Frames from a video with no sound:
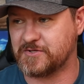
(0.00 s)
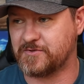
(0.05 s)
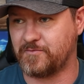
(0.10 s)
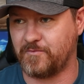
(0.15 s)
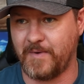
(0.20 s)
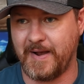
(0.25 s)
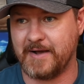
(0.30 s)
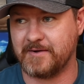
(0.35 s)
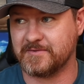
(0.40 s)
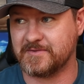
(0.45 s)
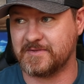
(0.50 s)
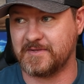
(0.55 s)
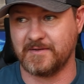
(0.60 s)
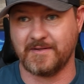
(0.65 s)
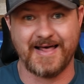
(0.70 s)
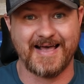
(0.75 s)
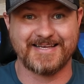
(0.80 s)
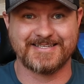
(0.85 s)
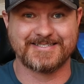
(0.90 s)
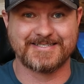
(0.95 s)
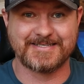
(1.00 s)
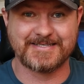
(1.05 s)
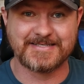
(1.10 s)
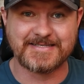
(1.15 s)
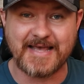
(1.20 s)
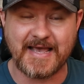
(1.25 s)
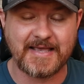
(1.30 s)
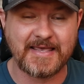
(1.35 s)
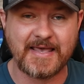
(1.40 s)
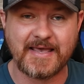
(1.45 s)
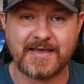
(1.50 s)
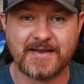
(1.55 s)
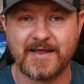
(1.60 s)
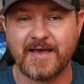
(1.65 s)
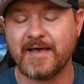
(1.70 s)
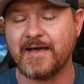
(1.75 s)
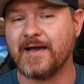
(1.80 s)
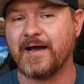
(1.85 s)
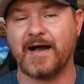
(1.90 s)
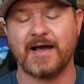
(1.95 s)
throughout the last decade.
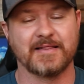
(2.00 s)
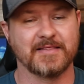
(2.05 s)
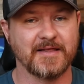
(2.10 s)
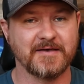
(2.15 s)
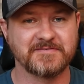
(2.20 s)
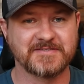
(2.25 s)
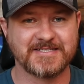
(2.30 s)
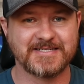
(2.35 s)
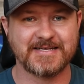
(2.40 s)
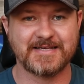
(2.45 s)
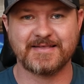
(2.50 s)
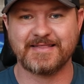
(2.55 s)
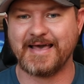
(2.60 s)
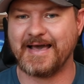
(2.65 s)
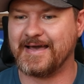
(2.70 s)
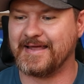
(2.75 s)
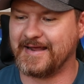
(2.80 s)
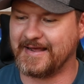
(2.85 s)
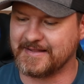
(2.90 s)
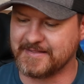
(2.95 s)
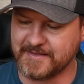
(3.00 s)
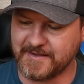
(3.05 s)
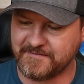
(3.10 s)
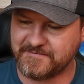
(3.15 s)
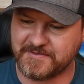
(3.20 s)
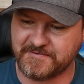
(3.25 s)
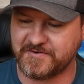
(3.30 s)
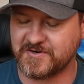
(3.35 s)
I love seeing that. I love the